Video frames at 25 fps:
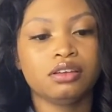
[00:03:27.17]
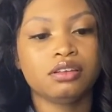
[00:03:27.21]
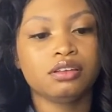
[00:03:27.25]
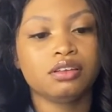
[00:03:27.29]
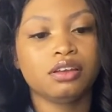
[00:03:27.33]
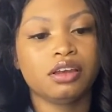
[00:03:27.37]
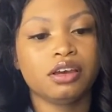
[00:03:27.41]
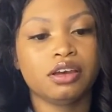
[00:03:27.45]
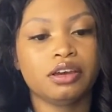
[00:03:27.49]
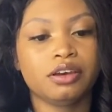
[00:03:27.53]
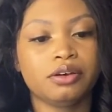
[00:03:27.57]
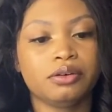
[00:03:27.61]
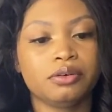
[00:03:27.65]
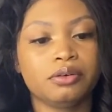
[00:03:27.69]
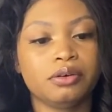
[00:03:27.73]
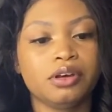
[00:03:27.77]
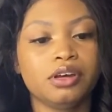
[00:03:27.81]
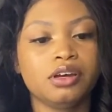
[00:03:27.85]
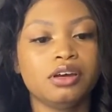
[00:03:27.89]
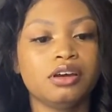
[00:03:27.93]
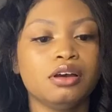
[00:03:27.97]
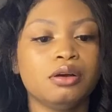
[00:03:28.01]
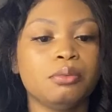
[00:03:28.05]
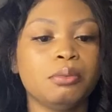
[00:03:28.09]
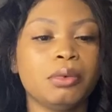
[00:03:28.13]
Now,
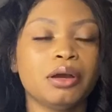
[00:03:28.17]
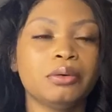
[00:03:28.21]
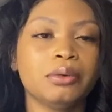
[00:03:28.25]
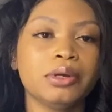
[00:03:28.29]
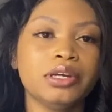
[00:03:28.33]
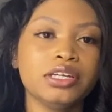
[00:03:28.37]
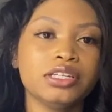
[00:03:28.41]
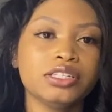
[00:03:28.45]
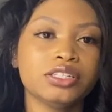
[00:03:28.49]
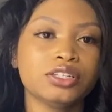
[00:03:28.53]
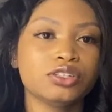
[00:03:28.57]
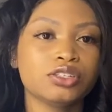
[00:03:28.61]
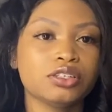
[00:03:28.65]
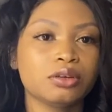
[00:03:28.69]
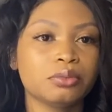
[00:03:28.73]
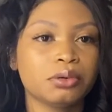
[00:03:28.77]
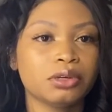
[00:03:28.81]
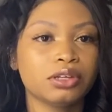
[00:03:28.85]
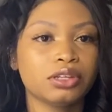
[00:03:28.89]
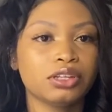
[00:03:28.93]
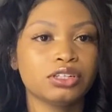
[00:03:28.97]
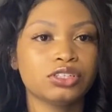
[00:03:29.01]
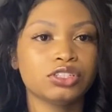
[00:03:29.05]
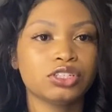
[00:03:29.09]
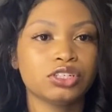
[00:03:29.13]
my readings are
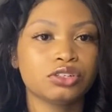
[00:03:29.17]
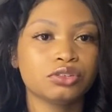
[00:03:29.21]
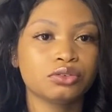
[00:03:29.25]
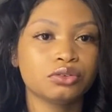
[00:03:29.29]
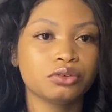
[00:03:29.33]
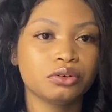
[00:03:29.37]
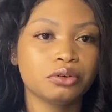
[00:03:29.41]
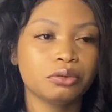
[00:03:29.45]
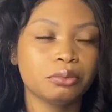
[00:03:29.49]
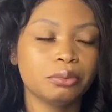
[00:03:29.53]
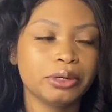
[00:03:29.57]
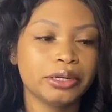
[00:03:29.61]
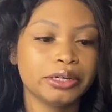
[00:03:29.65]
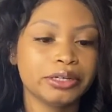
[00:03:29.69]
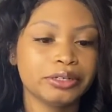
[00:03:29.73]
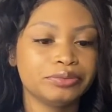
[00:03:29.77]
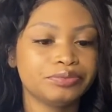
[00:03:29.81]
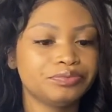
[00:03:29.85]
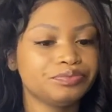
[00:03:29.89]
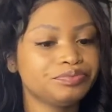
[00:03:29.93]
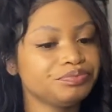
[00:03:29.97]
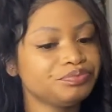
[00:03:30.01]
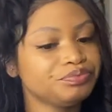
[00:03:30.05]
typically general, but